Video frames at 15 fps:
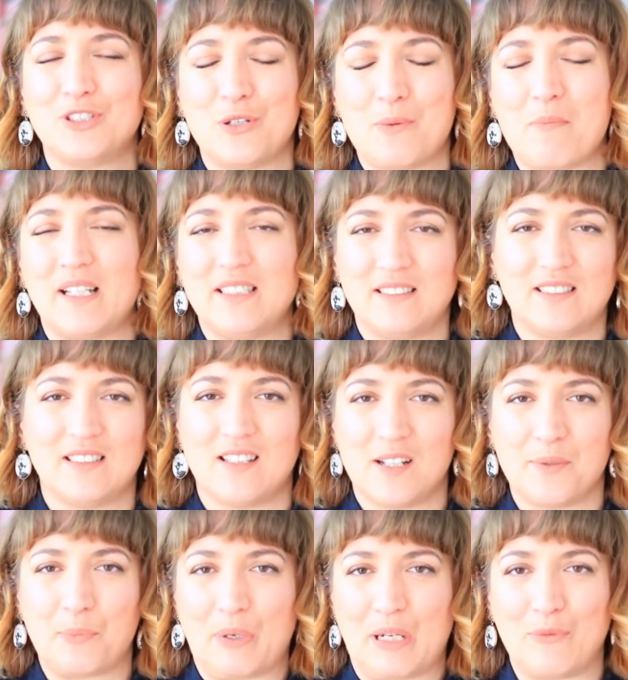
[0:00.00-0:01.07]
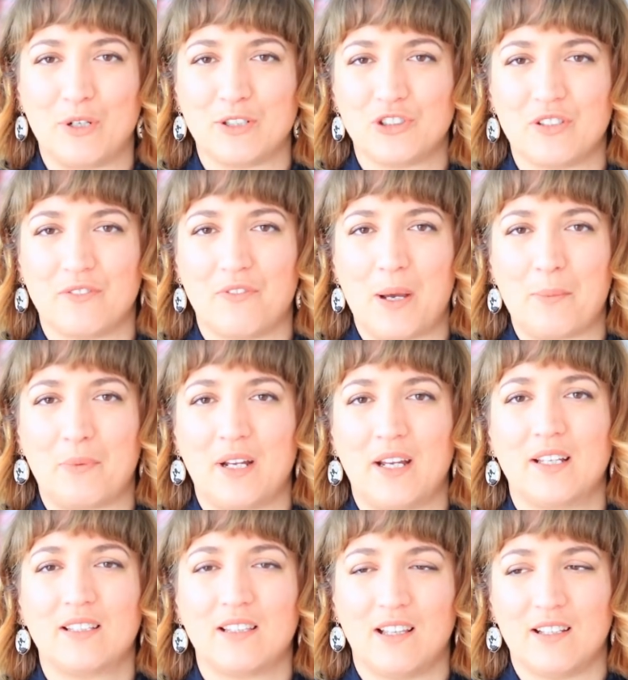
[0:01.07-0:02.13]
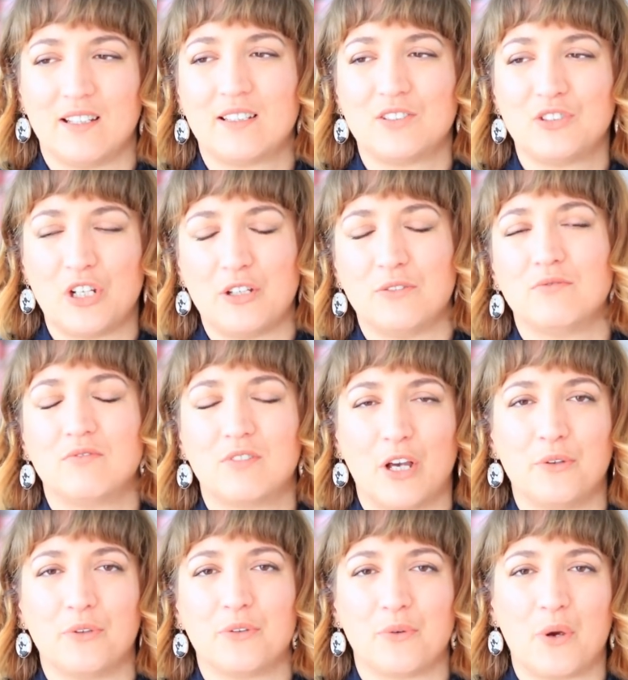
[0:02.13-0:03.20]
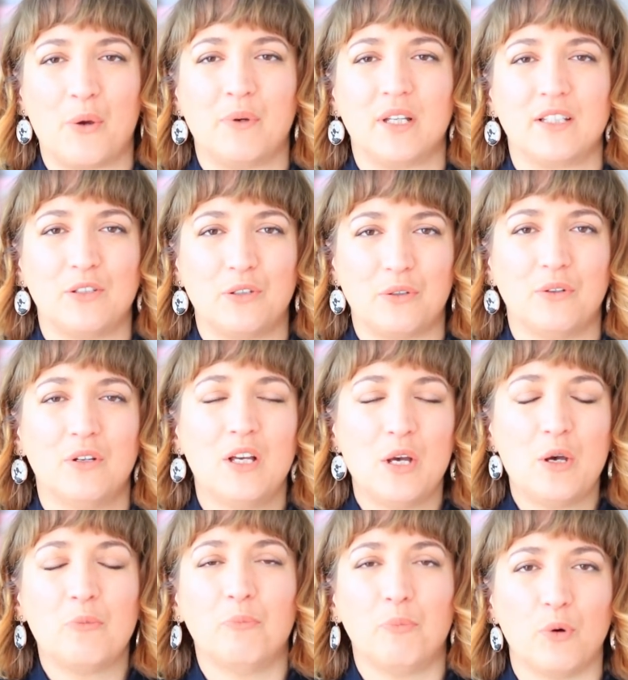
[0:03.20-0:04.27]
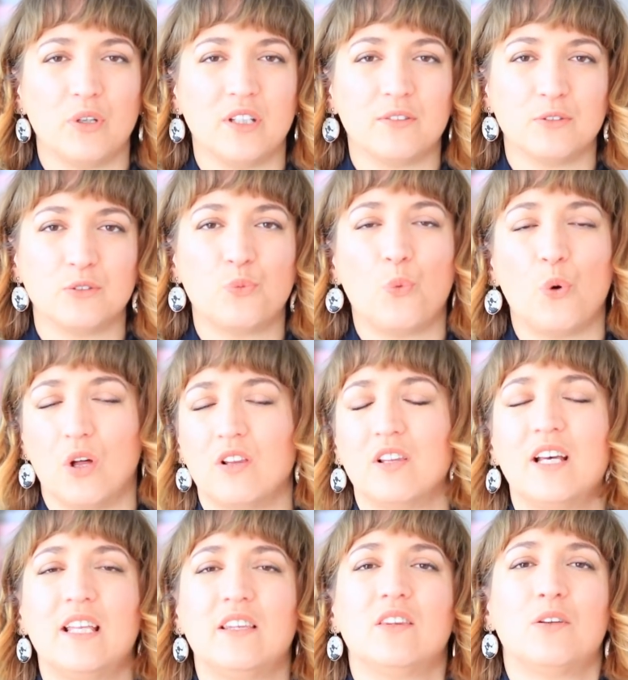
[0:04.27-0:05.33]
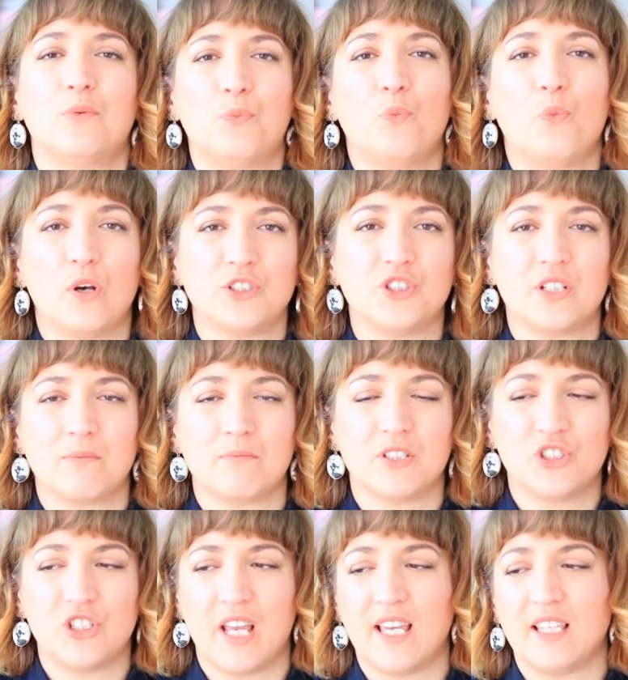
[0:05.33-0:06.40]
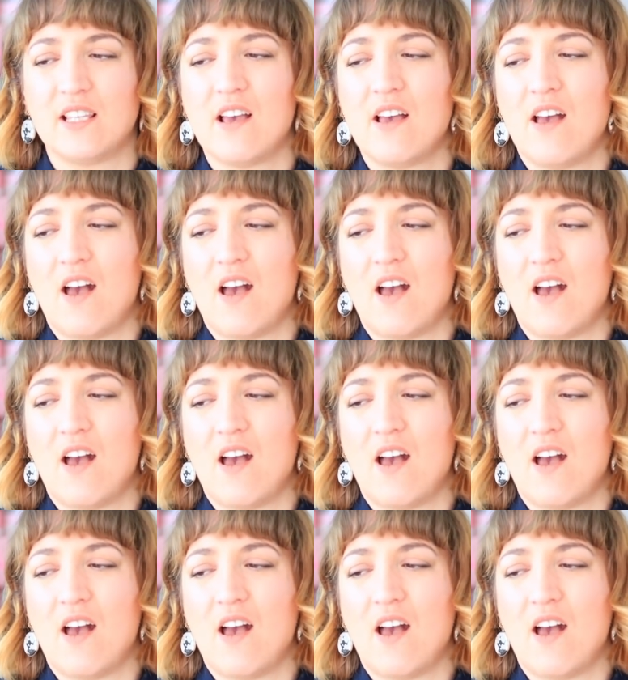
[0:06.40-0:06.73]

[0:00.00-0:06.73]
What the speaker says: you're meant to like pre-wash the fabric. Like, don't go throwing your boiled wool in the washing machine.